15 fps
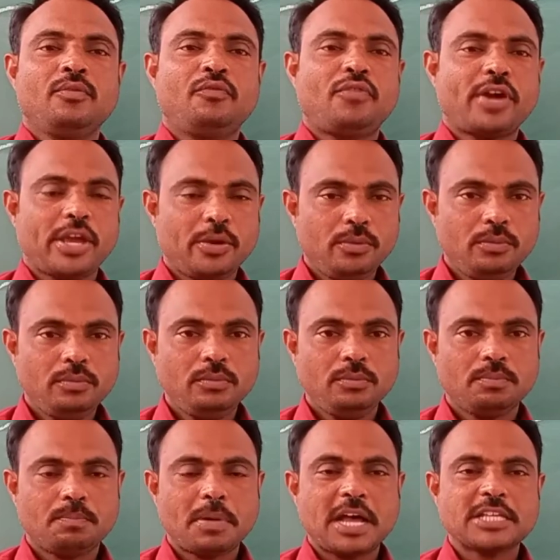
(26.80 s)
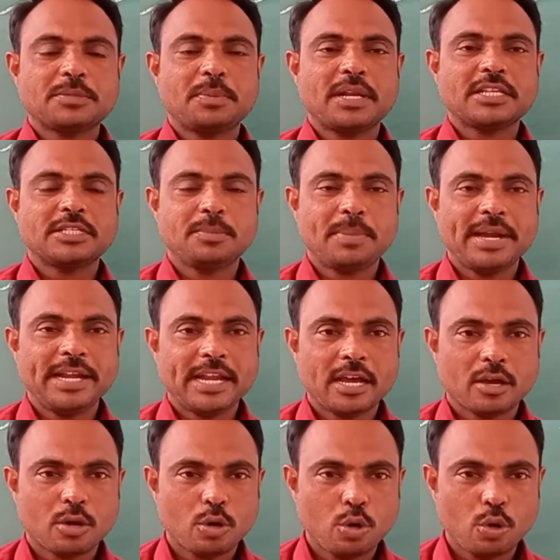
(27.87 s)
5 phosphorus
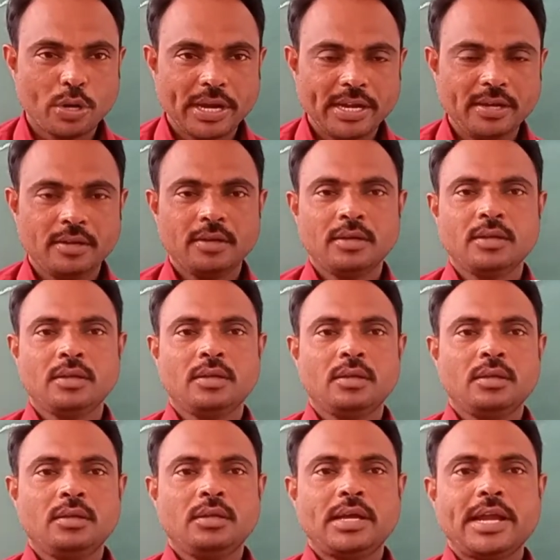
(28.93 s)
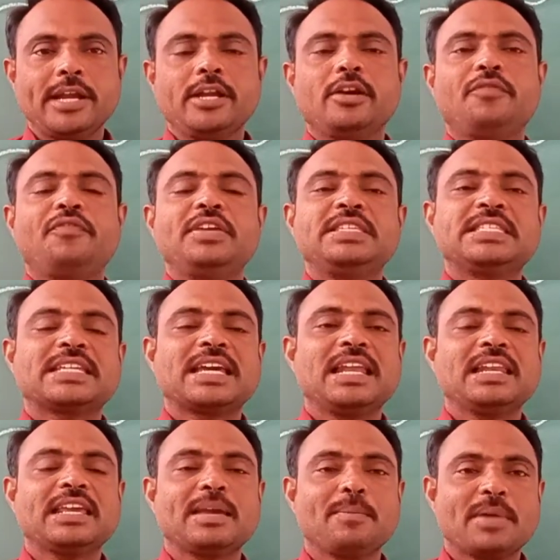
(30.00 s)
pentachloride and
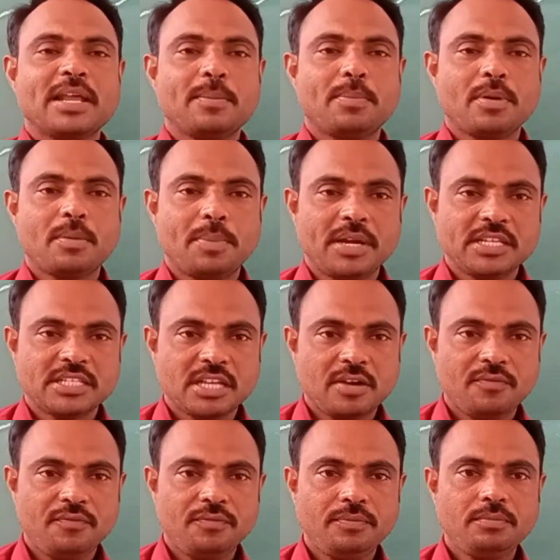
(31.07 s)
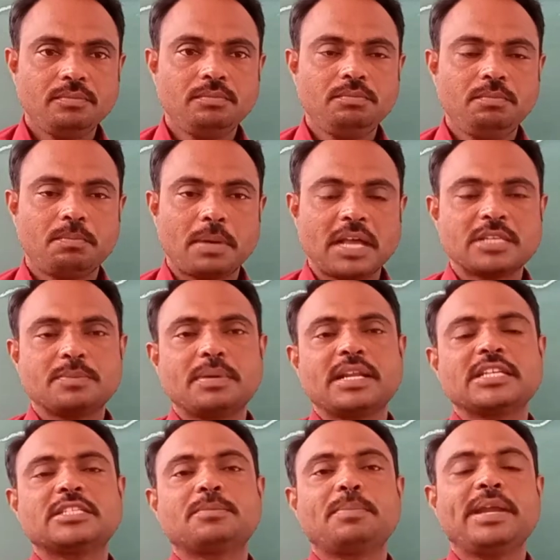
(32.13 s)
physical chemical properties of
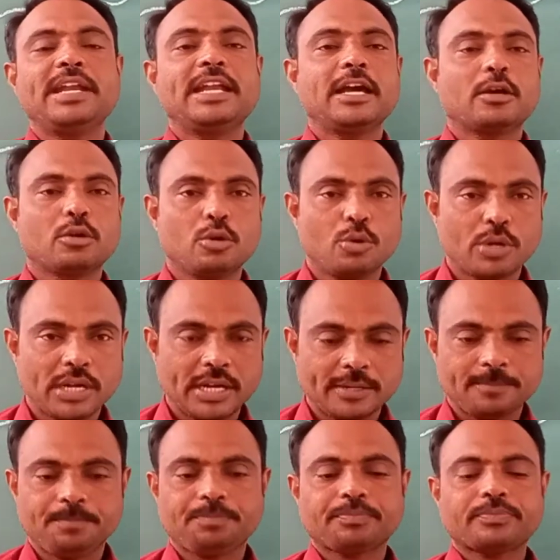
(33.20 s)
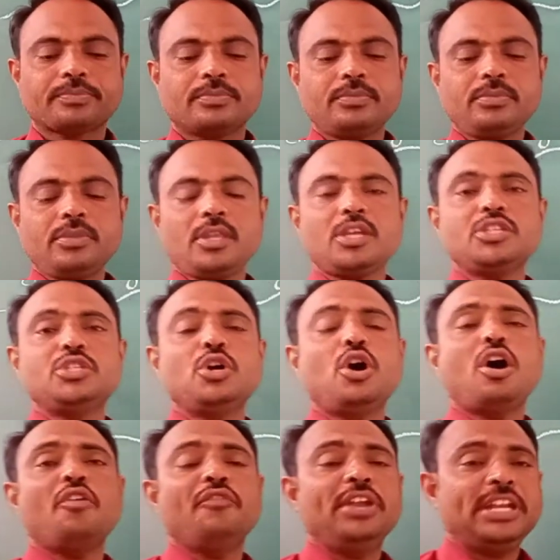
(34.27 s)
phosphorus pentachloride. So
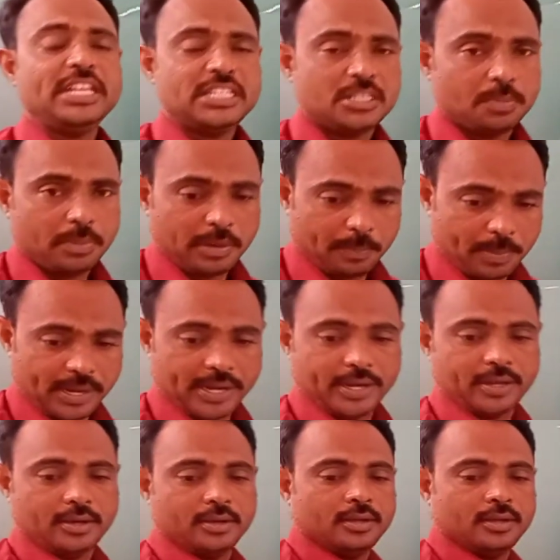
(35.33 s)
how it is prepared?